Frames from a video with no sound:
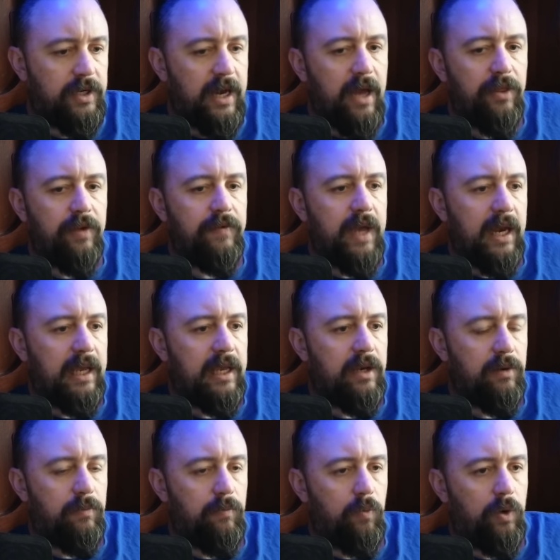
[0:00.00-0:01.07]
Now they've got to get,
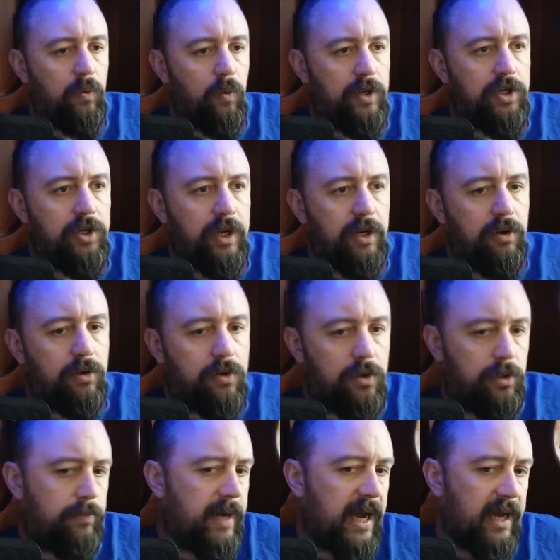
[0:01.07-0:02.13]
once you get your
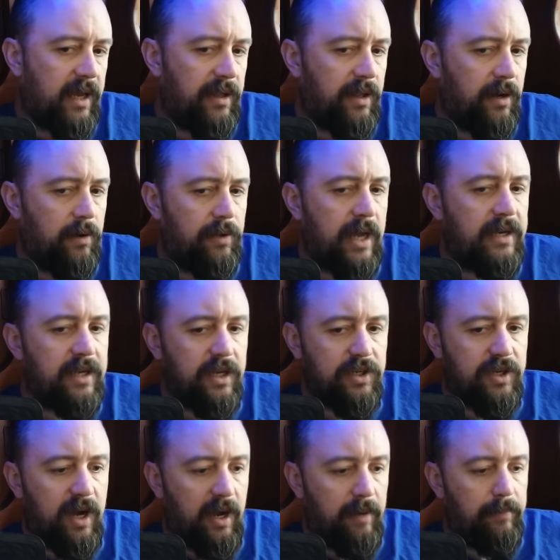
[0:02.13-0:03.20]
crew back in there, that takes
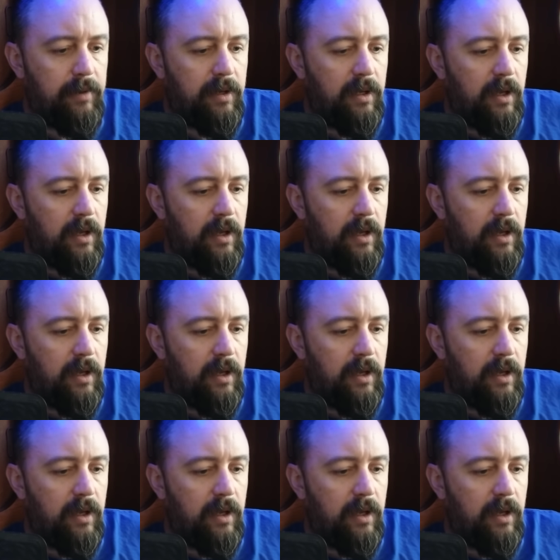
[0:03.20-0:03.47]
time.